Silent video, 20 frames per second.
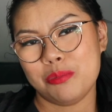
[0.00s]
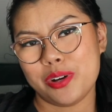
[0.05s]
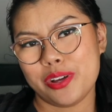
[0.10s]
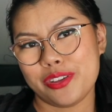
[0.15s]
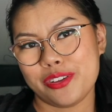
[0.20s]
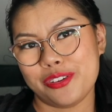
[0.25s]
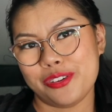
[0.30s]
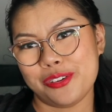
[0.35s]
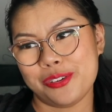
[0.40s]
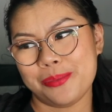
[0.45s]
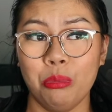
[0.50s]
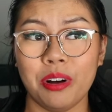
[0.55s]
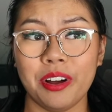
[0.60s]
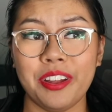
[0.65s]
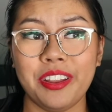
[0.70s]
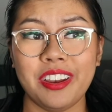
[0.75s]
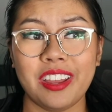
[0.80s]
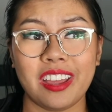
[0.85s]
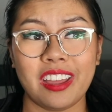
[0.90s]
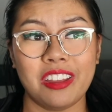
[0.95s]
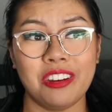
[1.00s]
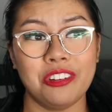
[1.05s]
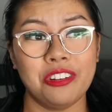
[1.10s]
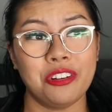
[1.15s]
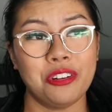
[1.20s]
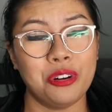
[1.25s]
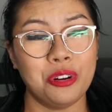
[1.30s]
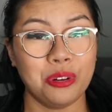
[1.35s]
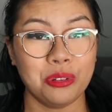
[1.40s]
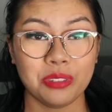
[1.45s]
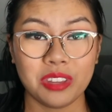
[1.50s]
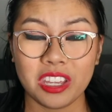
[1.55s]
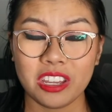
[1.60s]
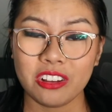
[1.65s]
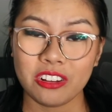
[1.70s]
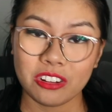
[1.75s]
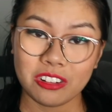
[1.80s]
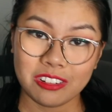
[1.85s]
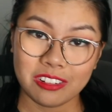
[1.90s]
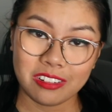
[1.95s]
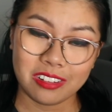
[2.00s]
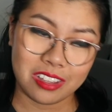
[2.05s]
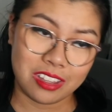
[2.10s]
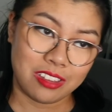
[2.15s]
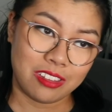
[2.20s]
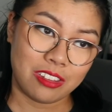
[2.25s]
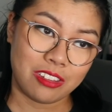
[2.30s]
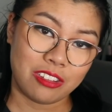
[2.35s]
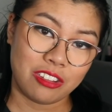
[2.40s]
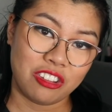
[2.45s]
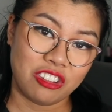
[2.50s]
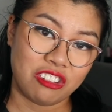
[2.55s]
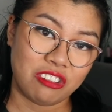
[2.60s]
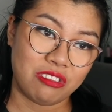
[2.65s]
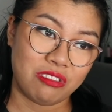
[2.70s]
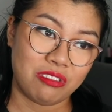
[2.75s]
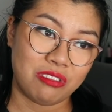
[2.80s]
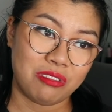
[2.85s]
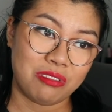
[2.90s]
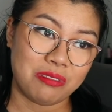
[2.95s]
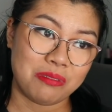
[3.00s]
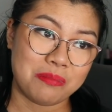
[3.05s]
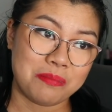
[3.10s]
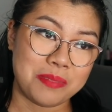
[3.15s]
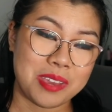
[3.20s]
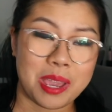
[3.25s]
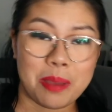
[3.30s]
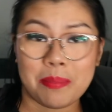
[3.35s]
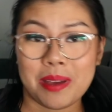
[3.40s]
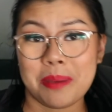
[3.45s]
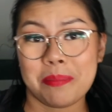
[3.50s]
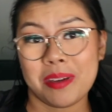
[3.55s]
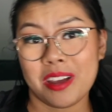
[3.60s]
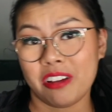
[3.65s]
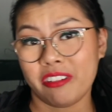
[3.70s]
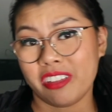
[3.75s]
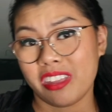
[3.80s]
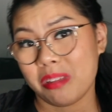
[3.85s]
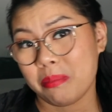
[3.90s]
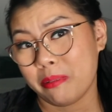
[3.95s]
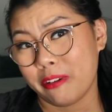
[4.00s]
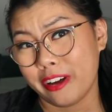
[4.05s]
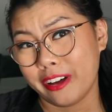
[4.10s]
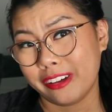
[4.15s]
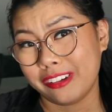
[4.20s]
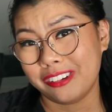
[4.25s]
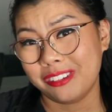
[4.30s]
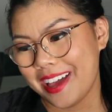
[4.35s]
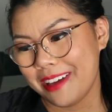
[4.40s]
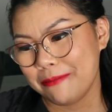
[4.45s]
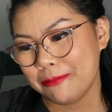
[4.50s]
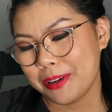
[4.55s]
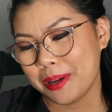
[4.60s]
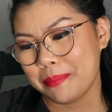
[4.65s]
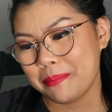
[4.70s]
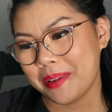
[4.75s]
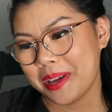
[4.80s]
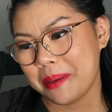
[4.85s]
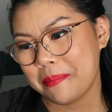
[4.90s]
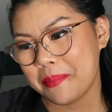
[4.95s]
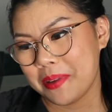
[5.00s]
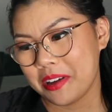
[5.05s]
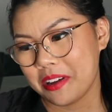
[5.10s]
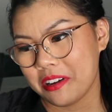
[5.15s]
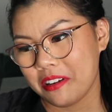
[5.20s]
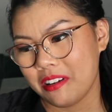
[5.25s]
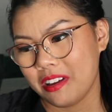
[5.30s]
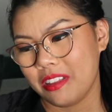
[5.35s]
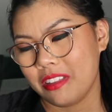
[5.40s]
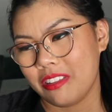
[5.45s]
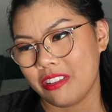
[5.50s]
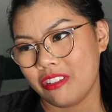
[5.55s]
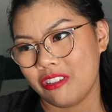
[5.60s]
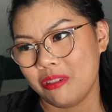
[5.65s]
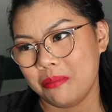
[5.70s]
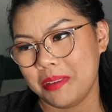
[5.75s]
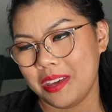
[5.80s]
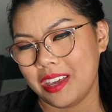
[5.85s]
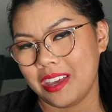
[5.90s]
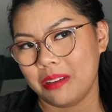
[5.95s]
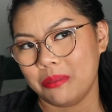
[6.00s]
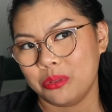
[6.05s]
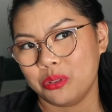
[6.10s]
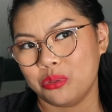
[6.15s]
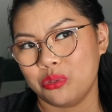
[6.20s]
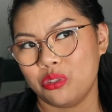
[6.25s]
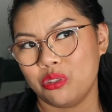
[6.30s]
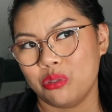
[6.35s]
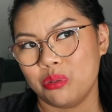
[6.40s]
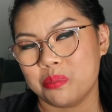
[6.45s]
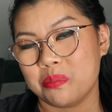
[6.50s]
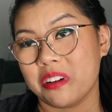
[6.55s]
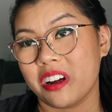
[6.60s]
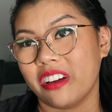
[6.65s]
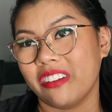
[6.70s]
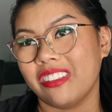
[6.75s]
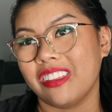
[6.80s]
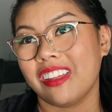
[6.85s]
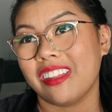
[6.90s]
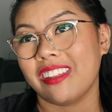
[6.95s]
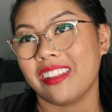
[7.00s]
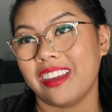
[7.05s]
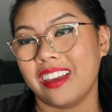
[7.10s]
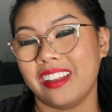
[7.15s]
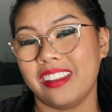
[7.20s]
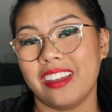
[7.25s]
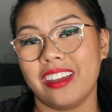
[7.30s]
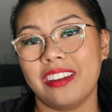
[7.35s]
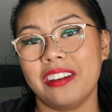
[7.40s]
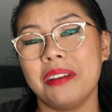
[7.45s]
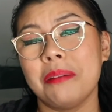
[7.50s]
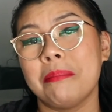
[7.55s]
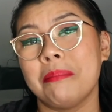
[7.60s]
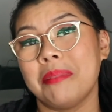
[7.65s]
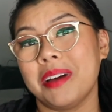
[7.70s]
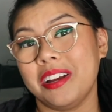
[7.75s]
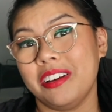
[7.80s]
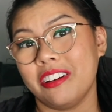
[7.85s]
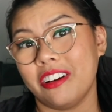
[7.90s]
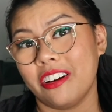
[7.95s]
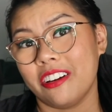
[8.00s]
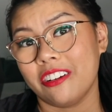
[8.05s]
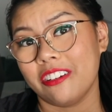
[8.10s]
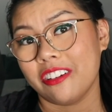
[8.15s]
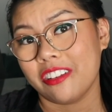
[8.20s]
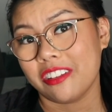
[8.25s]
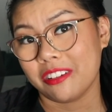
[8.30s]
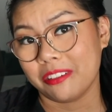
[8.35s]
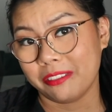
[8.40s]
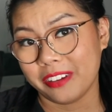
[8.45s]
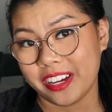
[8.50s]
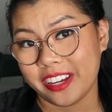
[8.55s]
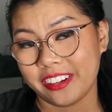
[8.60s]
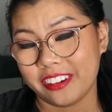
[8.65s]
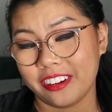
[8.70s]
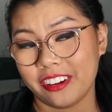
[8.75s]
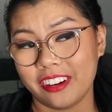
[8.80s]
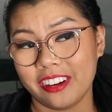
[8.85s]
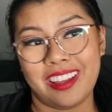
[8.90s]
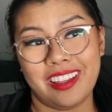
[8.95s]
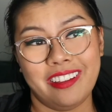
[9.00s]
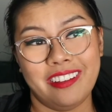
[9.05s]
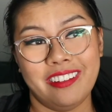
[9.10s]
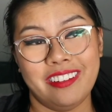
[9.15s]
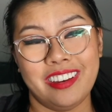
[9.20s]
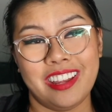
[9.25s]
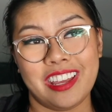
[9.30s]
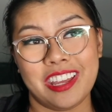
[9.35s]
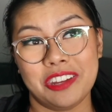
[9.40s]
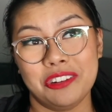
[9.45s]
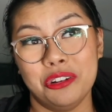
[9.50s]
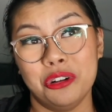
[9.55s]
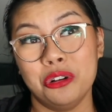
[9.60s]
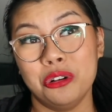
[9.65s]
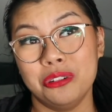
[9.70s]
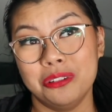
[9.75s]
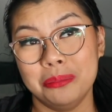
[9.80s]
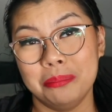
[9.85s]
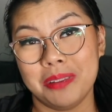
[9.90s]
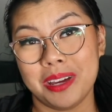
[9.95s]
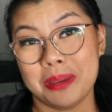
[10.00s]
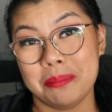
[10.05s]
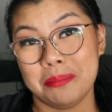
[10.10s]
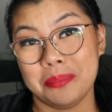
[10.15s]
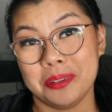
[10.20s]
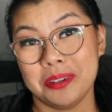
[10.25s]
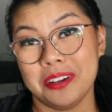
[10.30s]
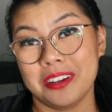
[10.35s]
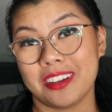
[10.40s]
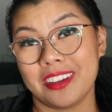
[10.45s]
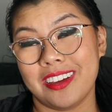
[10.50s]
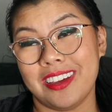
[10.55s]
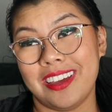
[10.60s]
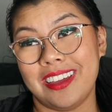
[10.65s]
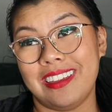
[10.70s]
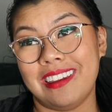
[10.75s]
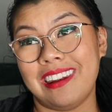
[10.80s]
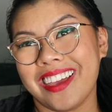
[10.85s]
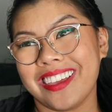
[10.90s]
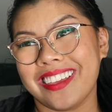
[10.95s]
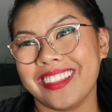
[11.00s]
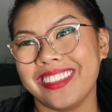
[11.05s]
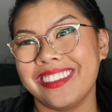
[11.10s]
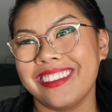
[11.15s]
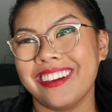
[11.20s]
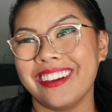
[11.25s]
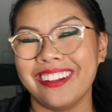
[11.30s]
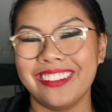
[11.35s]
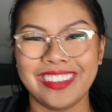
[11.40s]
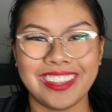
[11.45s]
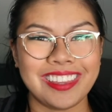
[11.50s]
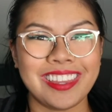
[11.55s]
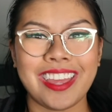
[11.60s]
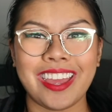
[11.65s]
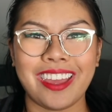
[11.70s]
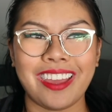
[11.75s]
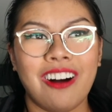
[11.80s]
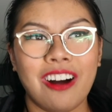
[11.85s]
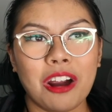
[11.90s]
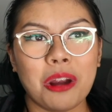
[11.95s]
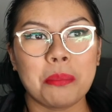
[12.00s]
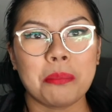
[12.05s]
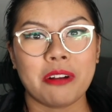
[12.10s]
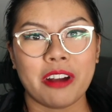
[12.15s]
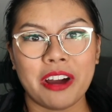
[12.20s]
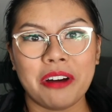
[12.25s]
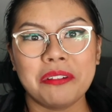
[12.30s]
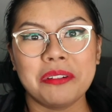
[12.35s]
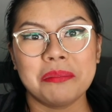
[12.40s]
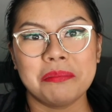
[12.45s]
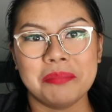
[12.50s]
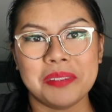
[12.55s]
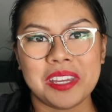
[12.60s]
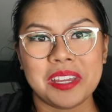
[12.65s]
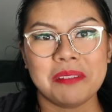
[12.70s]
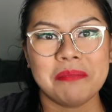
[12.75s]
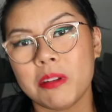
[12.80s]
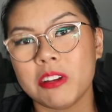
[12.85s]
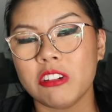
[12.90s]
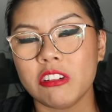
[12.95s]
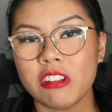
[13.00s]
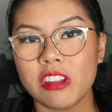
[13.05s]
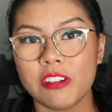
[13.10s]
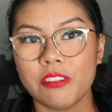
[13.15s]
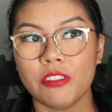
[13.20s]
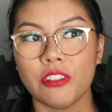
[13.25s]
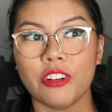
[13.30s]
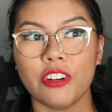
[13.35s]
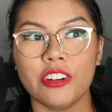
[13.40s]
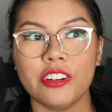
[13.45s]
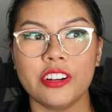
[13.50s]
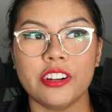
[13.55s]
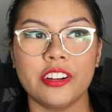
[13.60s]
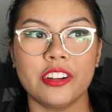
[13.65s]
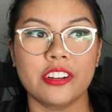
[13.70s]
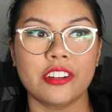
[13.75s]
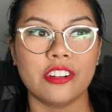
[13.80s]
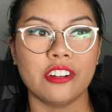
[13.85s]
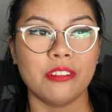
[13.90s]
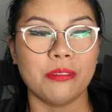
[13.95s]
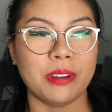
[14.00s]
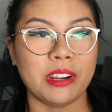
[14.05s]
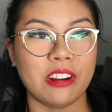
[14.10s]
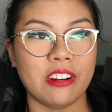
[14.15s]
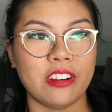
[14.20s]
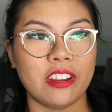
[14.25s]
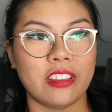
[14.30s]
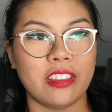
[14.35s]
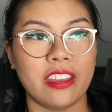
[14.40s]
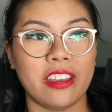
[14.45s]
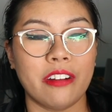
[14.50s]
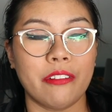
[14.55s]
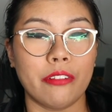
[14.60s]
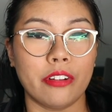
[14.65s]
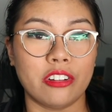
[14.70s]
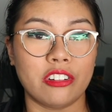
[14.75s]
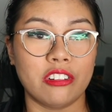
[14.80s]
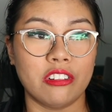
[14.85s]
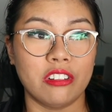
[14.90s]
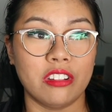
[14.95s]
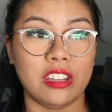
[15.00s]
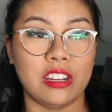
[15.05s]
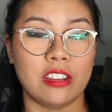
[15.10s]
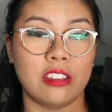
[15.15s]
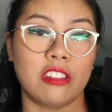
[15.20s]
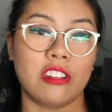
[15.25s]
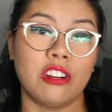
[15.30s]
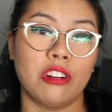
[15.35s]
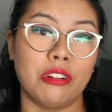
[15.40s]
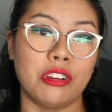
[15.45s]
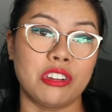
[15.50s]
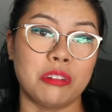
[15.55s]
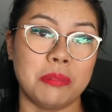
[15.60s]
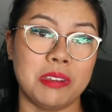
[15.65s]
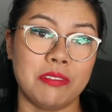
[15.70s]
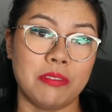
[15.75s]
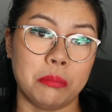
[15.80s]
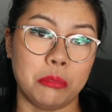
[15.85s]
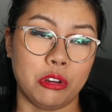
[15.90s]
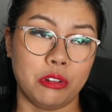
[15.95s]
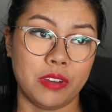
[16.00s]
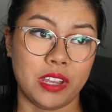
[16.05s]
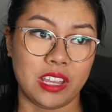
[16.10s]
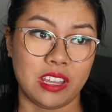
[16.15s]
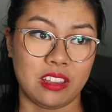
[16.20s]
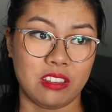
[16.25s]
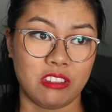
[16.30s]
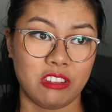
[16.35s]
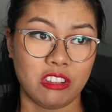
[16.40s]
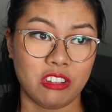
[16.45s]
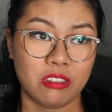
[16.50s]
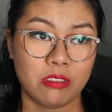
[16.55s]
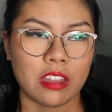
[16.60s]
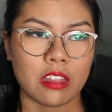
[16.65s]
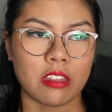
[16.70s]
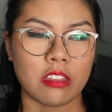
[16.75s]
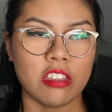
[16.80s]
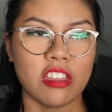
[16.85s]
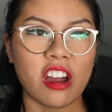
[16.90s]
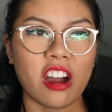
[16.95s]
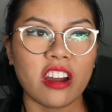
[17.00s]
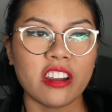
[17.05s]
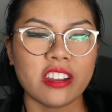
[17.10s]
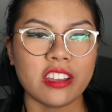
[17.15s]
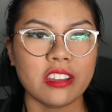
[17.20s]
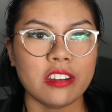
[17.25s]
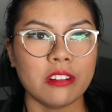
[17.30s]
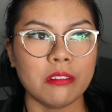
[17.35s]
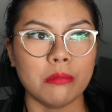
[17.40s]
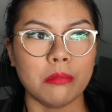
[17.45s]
one goal. One and only goal is to make my parents proud. I want my parents to be able to proudly say that my daughter is a writer and they can hold my book and I can tell that they are proud of me, especially for a career that they originally discouraged me from going into. It's not in a